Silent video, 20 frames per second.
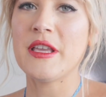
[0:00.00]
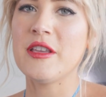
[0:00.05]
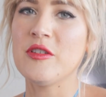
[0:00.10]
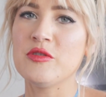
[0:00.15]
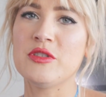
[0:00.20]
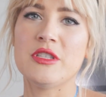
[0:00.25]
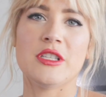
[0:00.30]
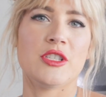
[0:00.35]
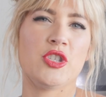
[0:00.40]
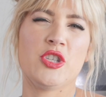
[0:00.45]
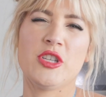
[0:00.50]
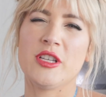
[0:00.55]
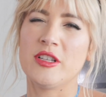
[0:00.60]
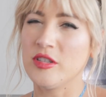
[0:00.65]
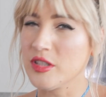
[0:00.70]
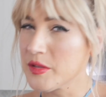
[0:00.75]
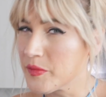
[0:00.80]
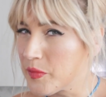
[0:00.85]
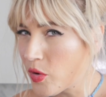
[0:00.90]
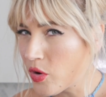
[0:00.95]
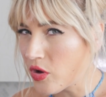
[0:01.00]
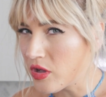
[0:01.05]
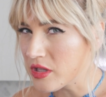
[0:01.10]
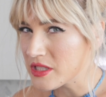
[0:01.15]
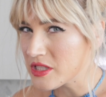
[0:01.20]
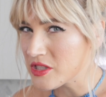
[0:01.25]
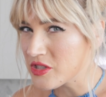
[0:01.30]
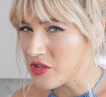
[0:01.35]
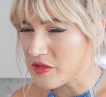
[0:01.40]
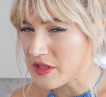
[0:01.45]
used a chilled bowl
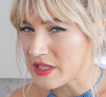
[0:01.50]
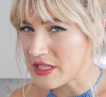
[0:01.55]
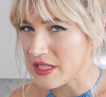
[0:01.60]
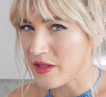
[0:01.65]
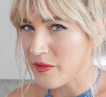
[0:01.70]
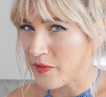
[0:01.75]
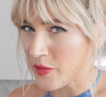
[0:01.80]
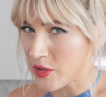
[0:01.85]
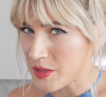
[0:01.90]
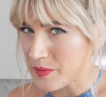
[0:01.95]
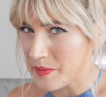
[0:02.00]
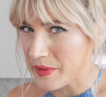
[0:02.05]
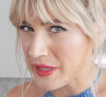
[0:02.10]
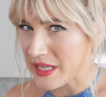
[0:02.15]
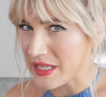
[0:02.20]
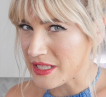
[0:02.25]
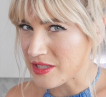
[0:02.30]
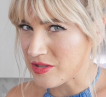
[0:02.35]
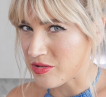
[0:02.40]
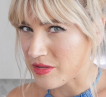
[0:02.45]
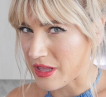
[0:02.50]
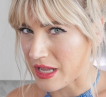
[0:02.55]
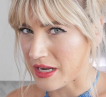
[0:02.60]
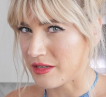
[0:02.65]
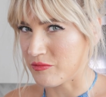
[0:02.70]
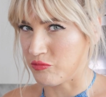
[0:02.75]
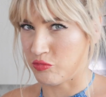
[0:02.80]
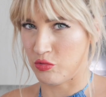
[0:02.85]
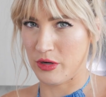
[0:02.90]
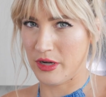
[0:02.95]
to do this in the first place so that
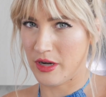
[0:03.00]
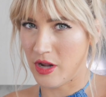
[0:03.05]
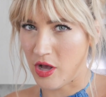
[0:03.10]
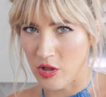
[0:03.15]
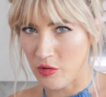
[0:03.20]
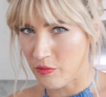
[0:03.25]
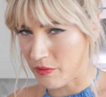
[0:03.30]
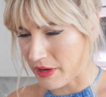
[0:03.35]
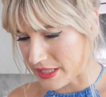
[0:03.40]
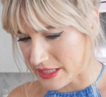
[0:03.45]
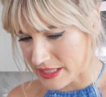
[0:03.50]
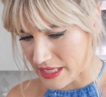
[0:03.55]
it wouldn't all run